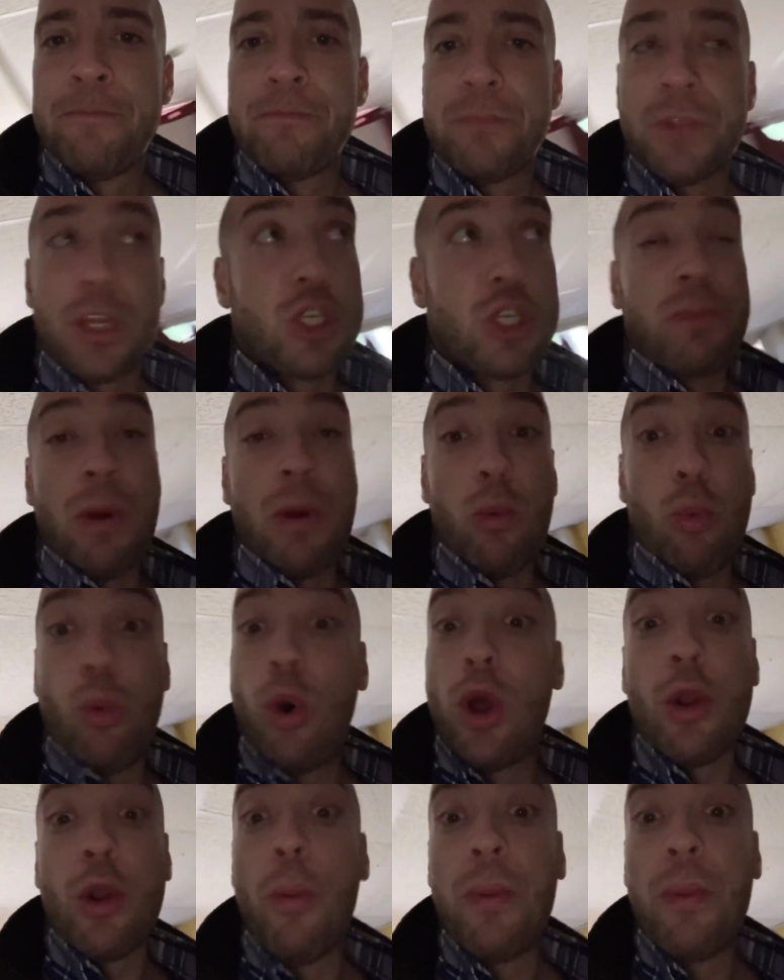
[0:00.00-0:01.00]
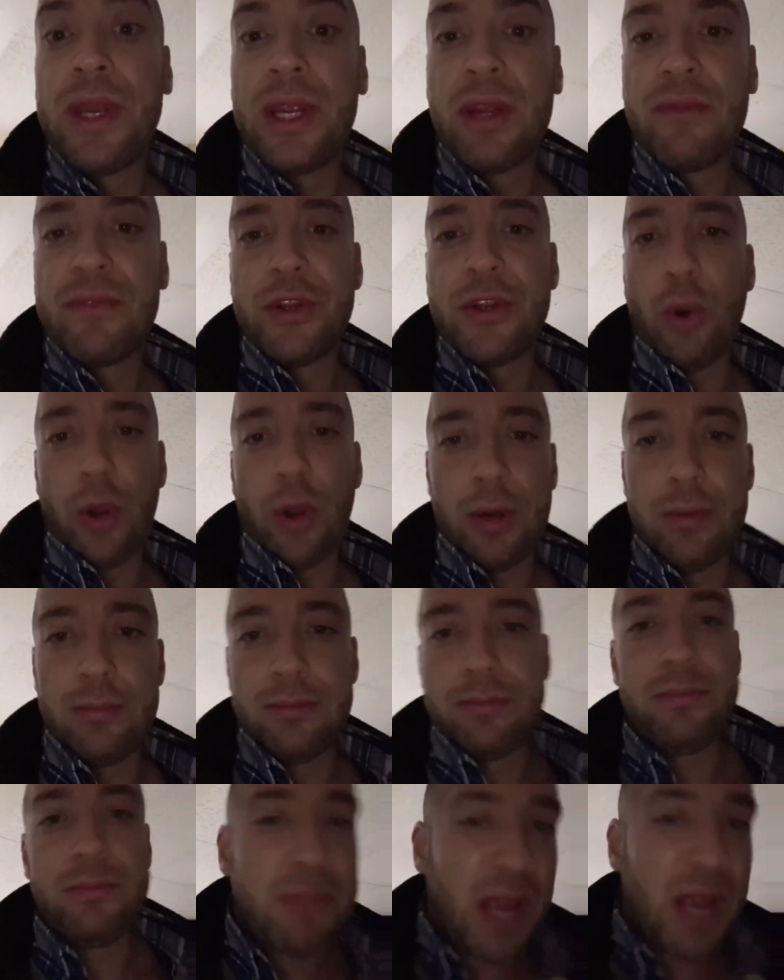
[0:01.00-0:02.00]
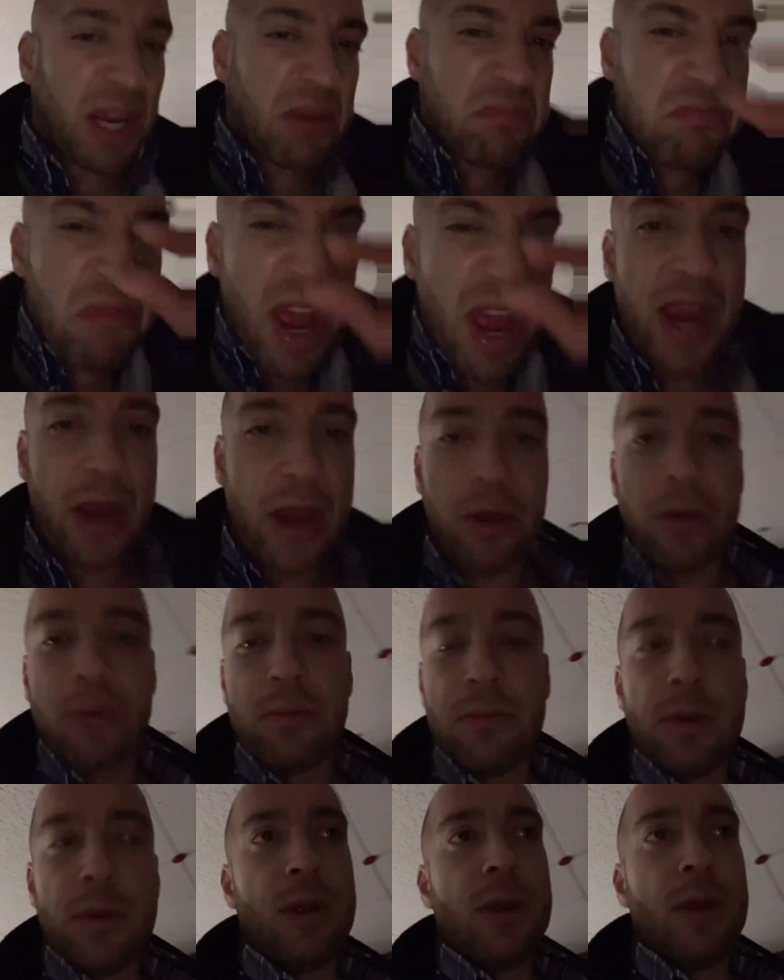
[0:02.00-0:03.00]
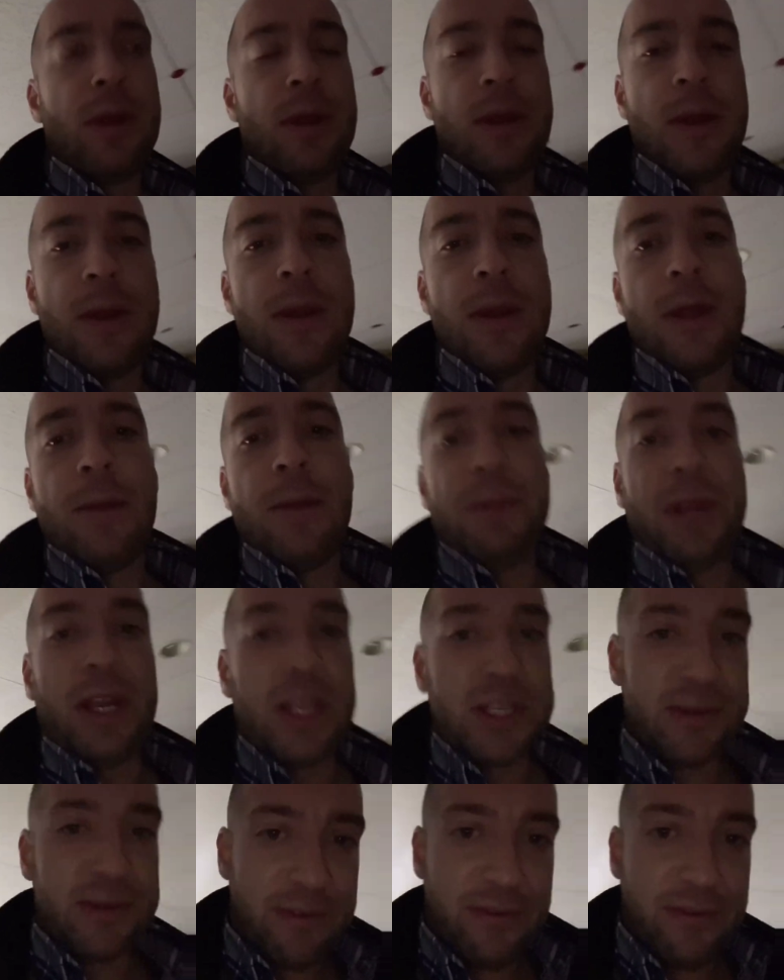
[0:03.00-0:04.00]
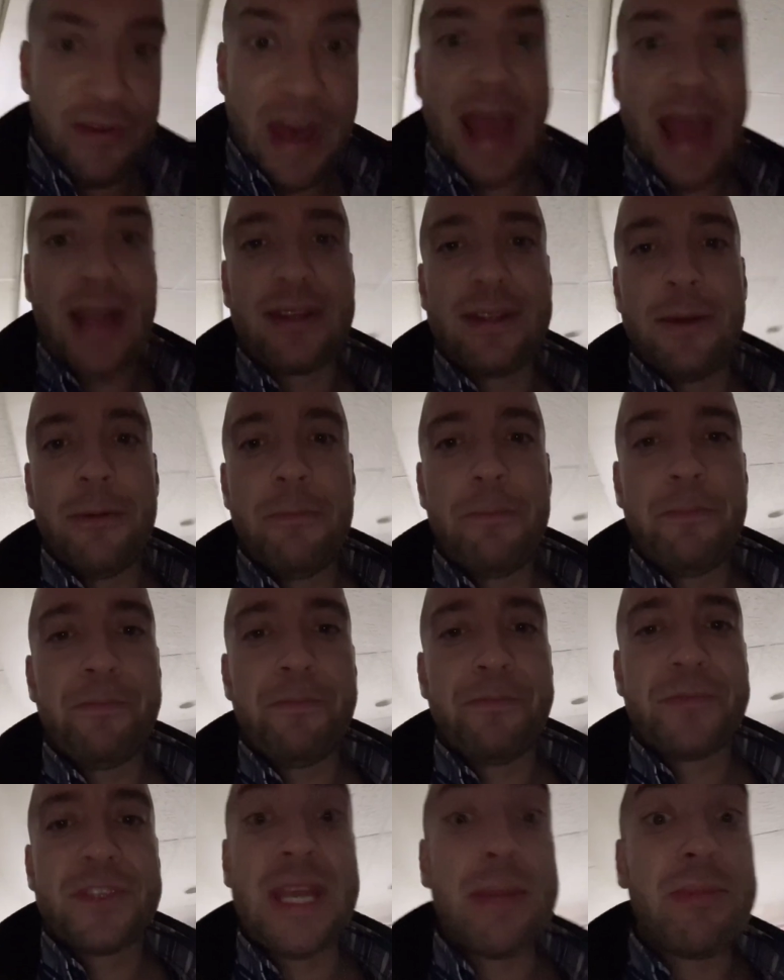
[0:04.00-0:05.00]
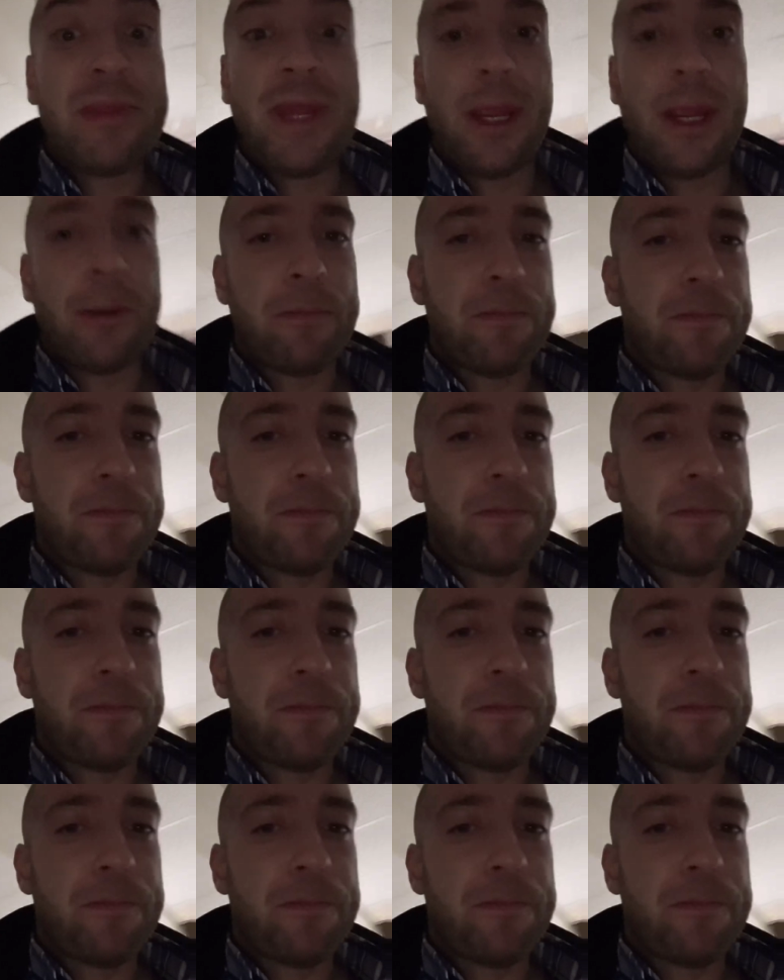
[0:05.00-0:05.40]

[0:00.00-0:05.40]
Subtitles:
Just by one opening of the door, like a hair, because of the fact. Same thing.